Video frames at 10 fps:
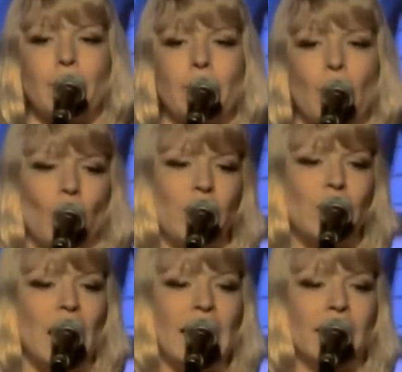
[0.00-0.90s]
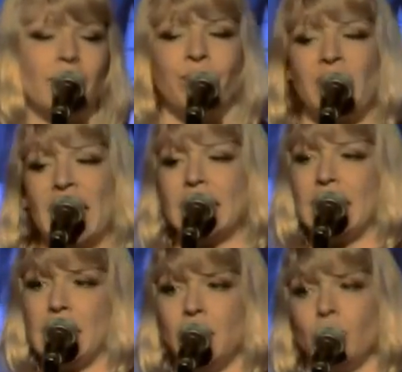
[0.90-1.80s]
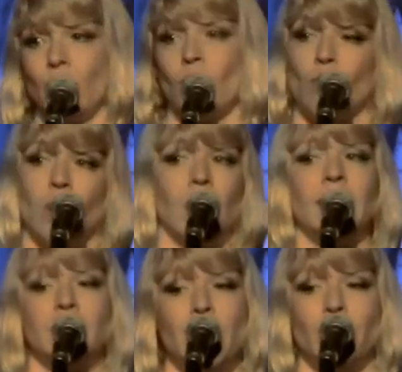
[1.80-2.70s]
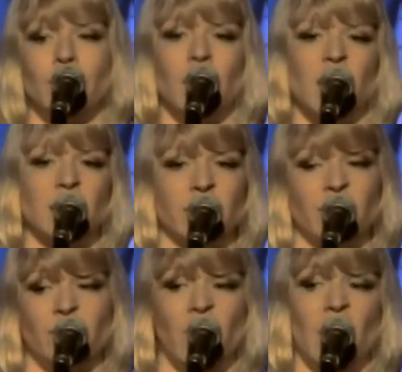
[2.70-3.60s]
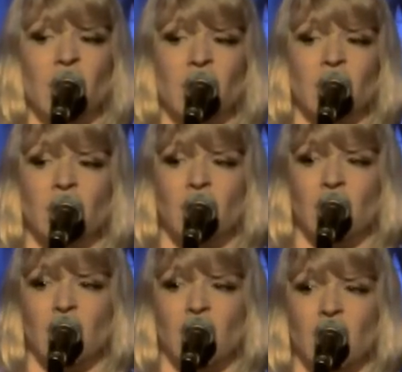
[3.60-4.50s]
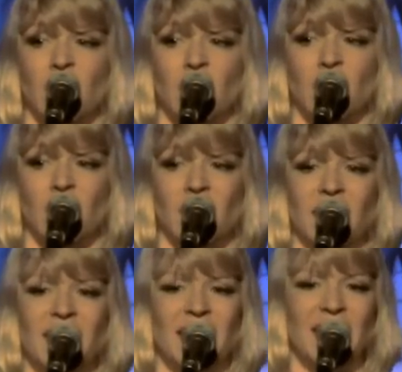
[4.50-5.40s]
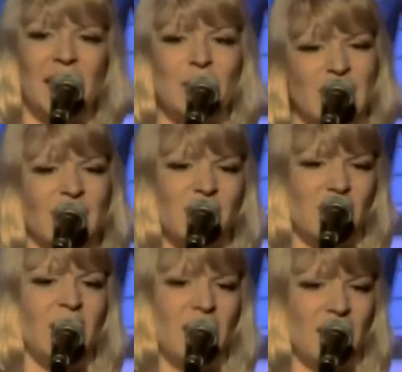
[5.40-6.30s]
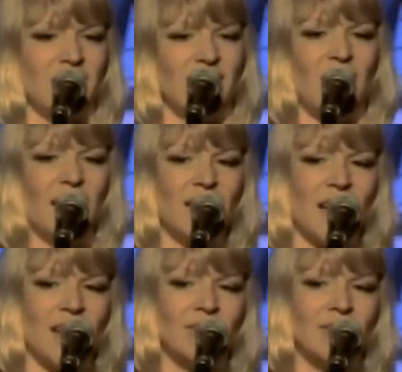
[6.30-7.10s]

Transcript: what do you like? And I said, well, I don't know, I like to fuck. And he was like, cheeky, I like that.